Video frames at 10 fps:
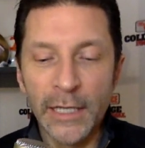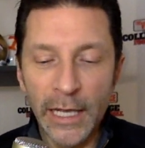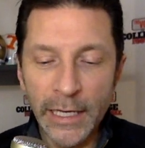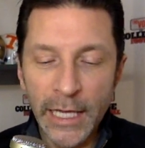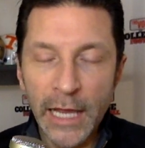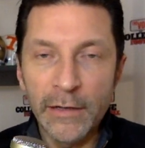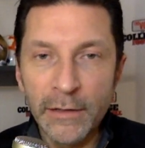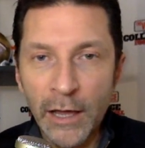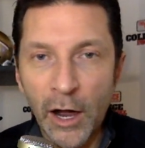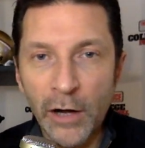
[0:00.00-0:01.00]
And again,
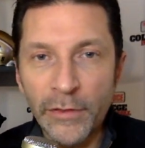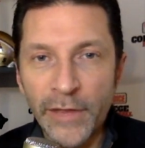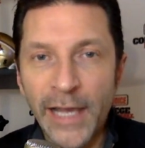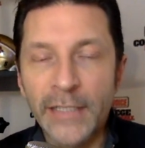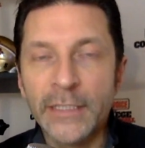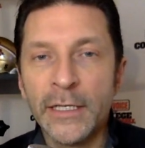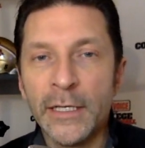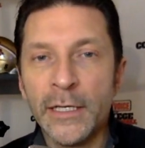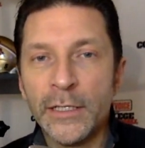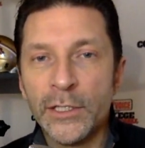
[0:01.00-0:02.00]
our thanks
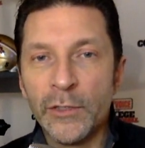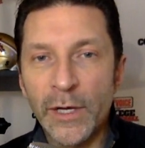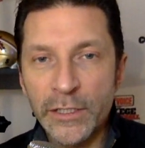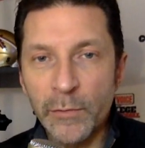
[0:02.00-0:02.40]
to S